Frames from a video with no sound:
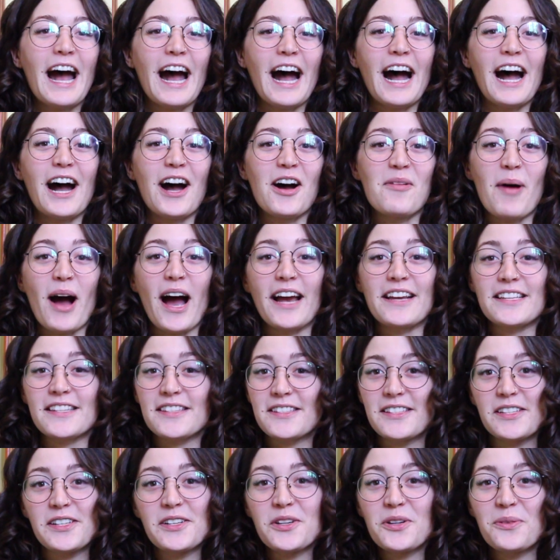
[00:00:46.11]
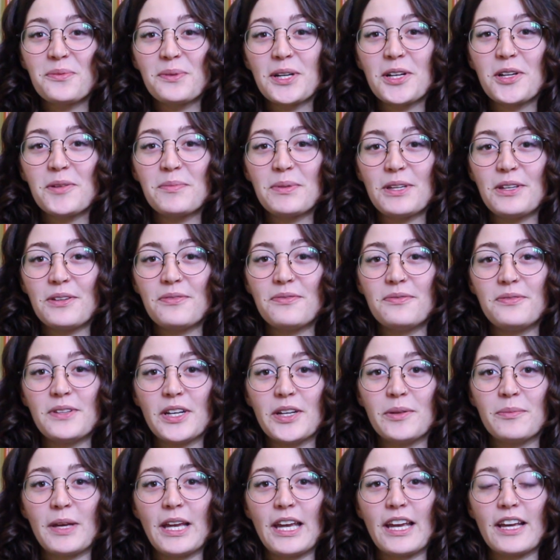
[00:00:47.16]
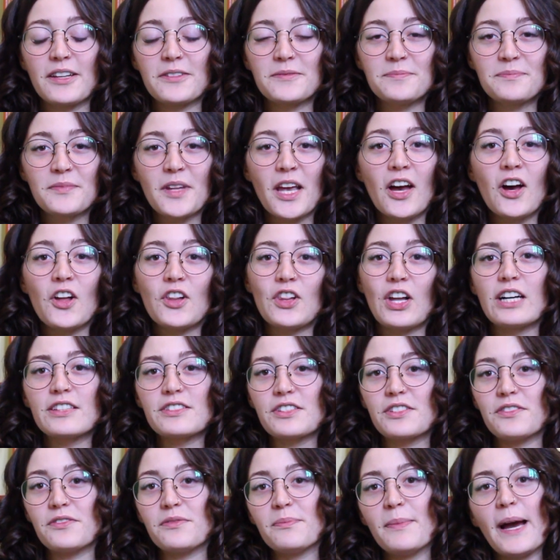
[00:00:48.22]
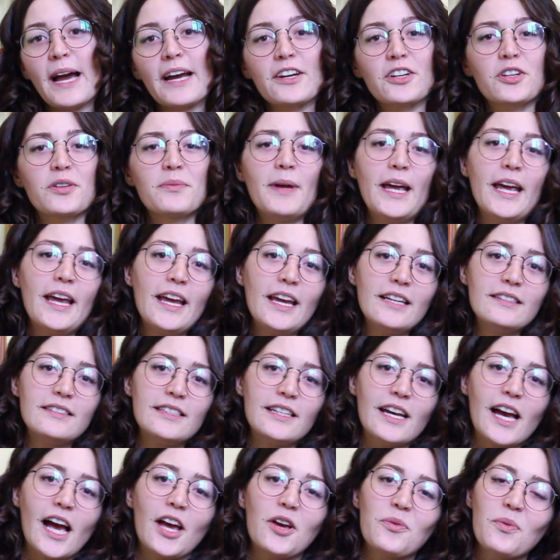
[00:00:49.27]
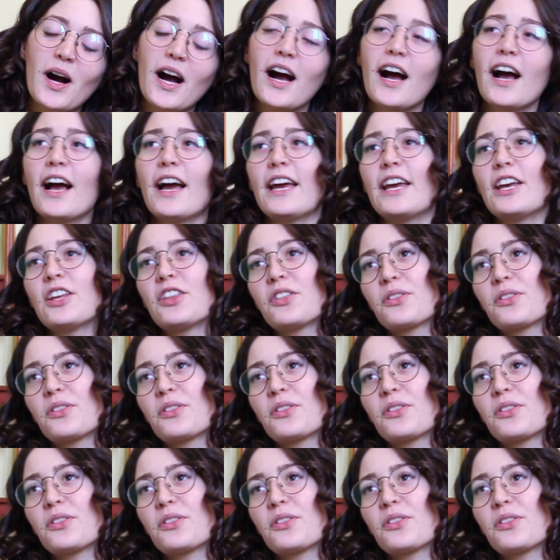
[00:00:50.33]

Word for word: Um, I still will be filming lots of macrame, DIY,